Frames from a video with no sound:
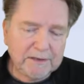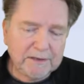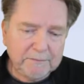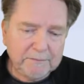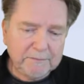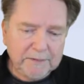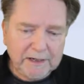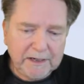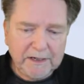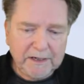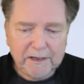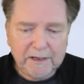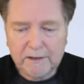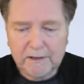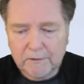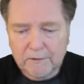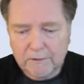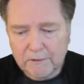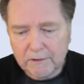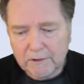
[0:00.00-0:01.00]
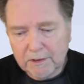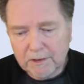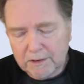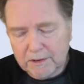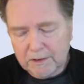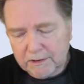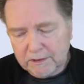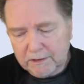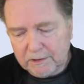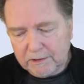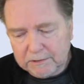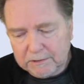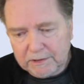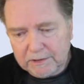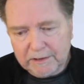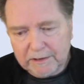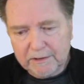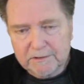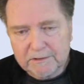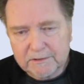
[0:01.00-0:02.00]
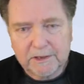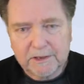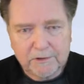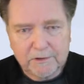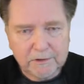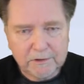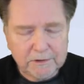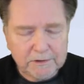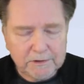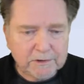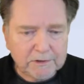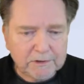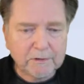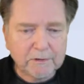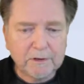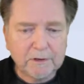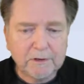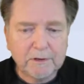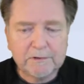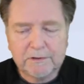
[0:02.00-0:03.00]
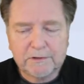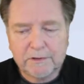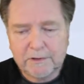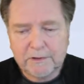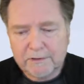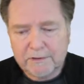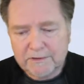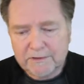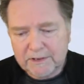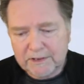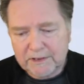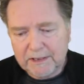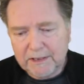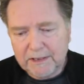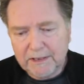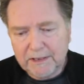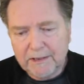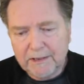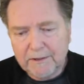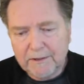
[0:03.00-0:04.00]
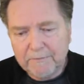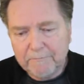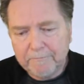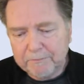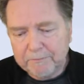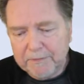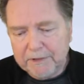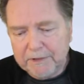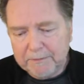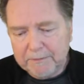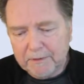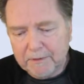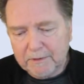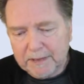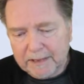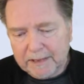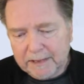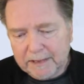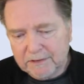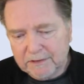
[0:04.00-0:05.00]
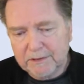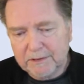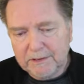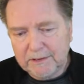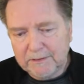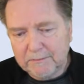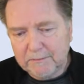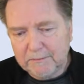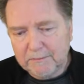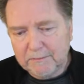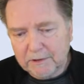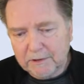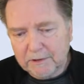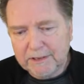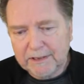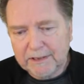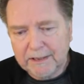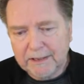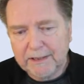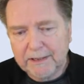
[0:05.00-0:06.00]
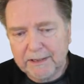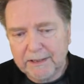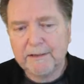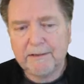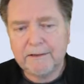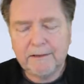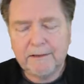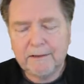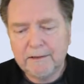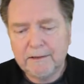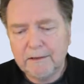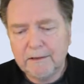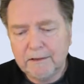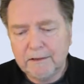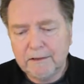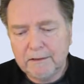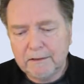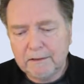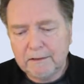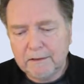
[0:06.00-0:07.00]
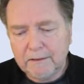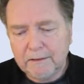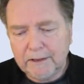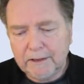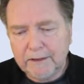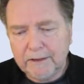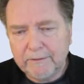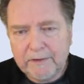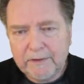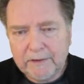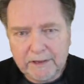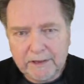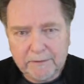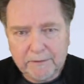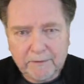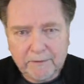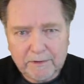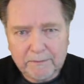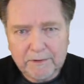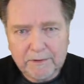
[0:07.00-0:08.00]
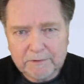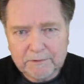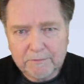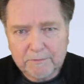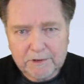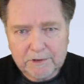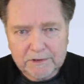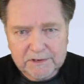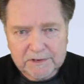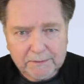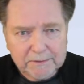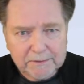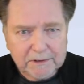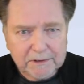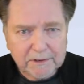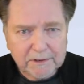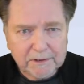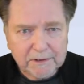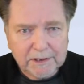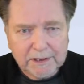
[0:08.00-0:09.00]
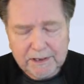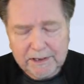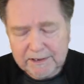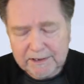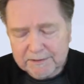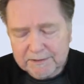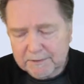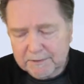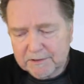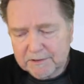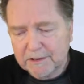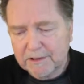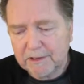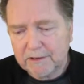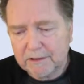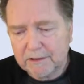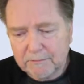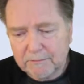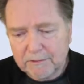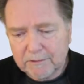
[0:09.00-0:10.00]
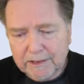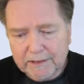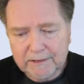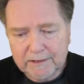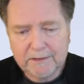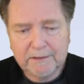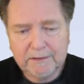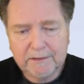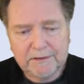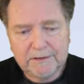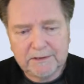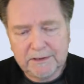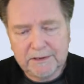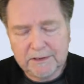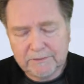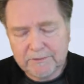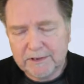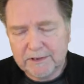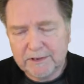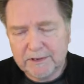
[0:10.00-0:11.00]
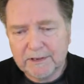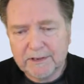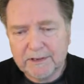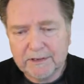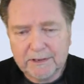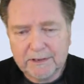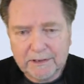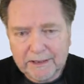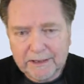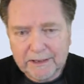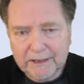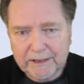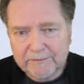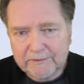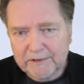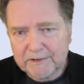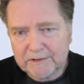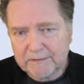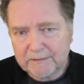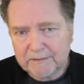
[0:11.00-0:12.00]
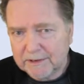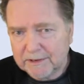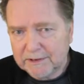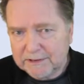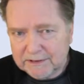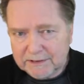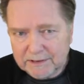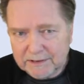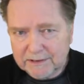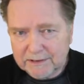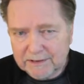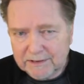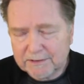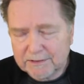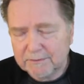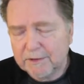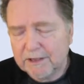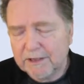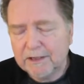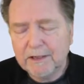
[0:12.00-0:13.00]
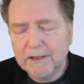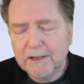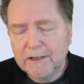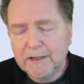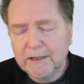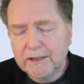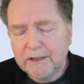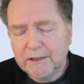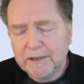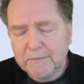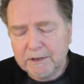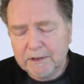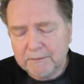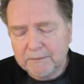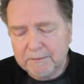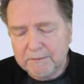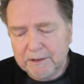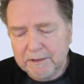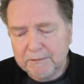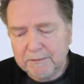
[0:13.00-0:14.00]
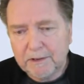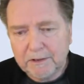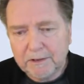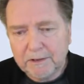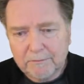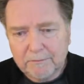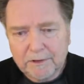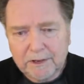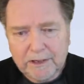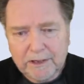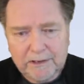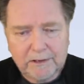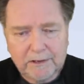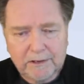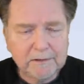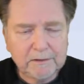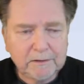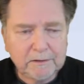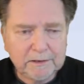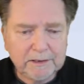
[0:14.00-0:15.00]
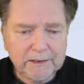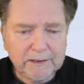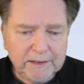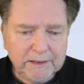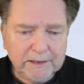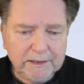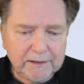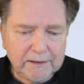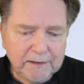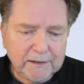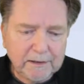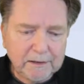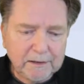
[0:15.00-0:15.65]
and the media, or, you know, players like George Soros, or you see people actually looking at everything with a much more skeptical eye, especially on the right. It's interesting that the left doesn't really see it this way, but the people on the right are looking at